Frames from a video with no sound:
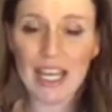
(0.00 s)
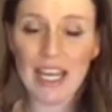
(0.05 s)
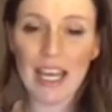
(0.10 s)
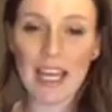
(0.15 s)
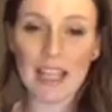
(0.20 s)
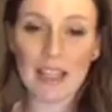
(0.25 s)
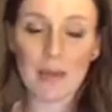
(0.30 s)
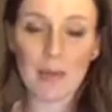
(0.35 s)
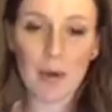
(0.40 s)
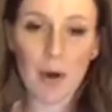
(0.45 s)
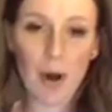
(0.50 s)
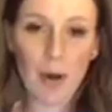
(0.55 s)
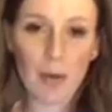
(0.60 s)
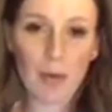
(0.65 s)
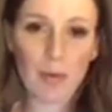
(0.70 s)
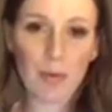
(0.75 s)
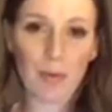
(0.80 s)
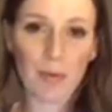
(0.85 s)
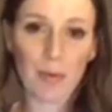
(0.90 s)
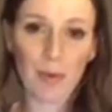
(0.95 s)
And the
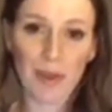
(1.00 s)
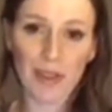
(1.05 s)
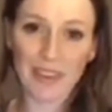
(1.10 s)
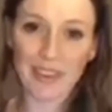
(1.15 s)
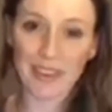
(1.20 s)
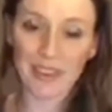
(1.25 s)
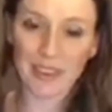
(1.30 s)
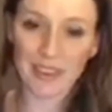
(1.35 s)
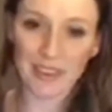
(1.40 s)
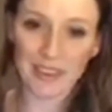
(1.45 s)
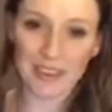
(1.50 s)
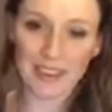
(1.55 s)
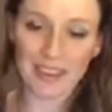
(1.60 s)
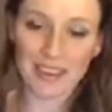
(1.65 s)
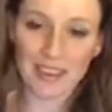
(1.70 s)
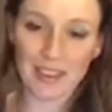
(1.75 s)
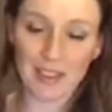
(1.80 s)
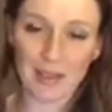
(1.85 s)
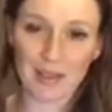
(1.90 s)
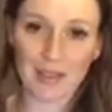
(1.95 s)
problem with
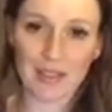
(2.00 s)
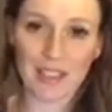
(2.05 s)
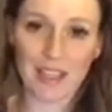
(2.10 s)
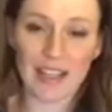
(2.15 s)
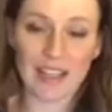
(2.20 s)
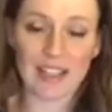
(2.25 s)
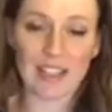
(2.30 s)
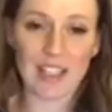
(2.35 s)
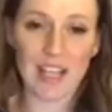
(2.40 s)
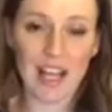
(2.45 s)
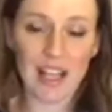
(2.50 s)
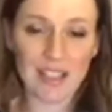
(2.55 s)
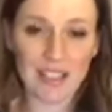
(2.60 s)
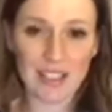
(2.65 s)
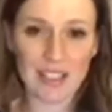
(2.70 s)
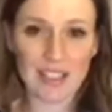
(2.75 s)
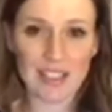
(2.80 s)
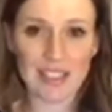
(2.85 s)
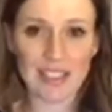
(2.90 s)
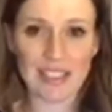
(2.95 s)
those kind of
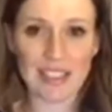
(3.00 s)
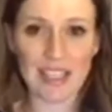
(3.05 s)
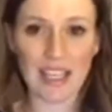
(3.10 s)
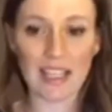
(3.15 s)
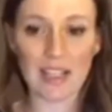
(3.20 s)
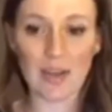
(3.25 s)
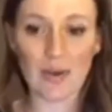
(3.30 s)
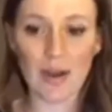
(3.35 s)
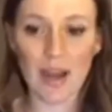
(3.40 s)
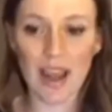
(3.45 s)
challenges is they don't